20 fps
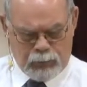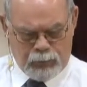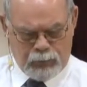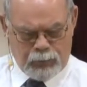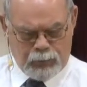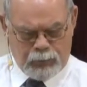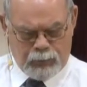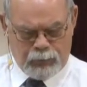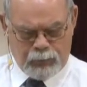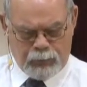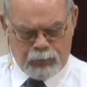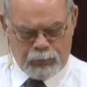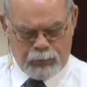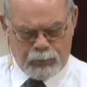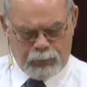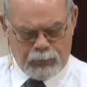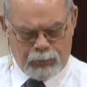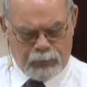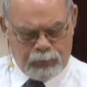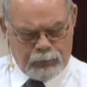
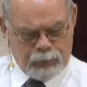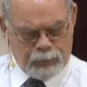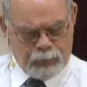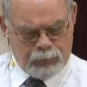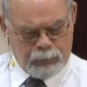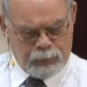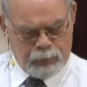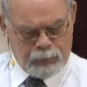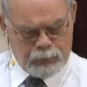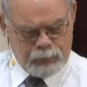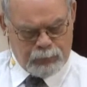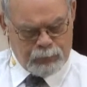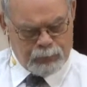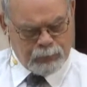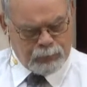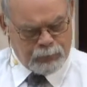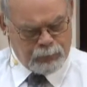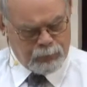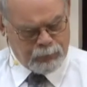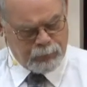
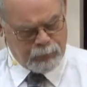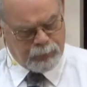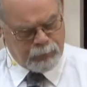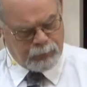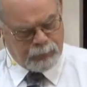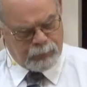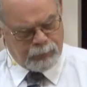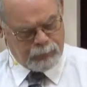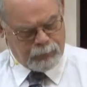Nothing is said.